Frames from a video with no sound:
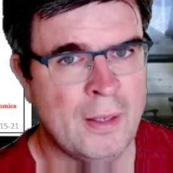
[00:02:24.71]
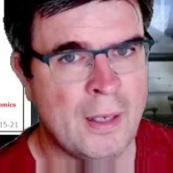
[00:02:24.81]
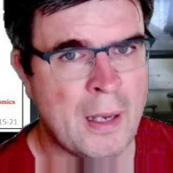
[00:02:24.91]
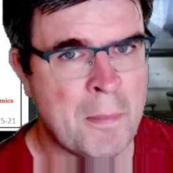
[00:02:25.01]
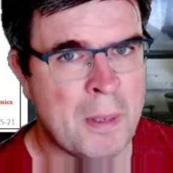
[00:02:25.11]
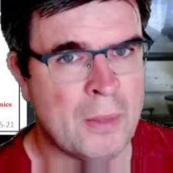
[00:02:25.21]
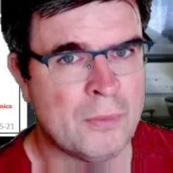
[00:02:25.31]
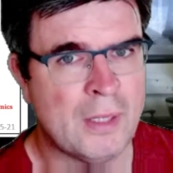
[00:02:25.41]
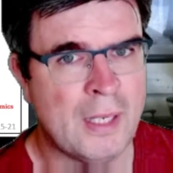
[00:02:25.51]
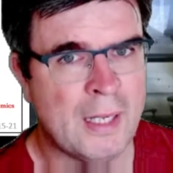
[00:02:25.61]
about
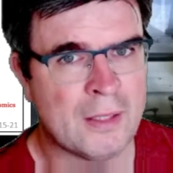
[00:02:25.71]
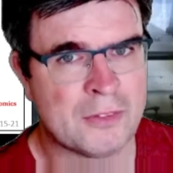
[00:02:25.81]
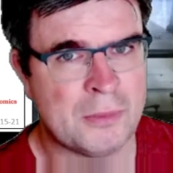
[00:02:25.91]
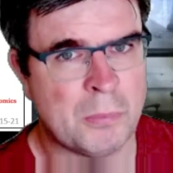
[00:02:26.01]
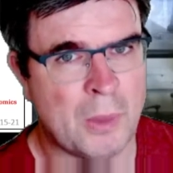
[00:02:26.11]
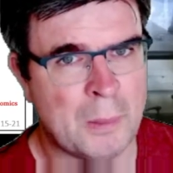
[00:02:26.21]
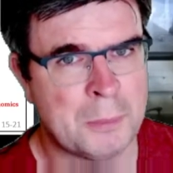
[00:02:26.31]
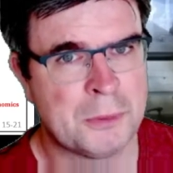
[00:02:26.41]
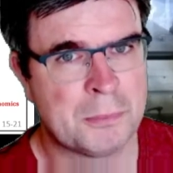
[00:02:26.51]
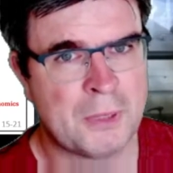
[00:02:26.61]
Alice and Bob's
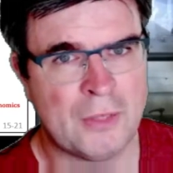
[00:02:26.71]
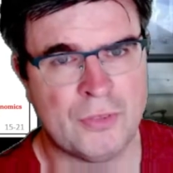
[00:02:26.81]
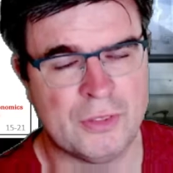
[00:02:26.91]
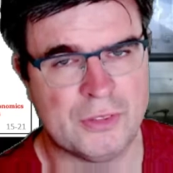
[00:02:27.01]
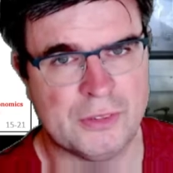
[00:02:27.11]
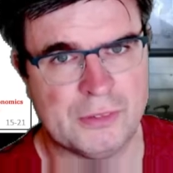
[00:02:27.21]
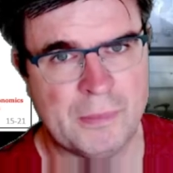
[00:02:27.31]
preferences.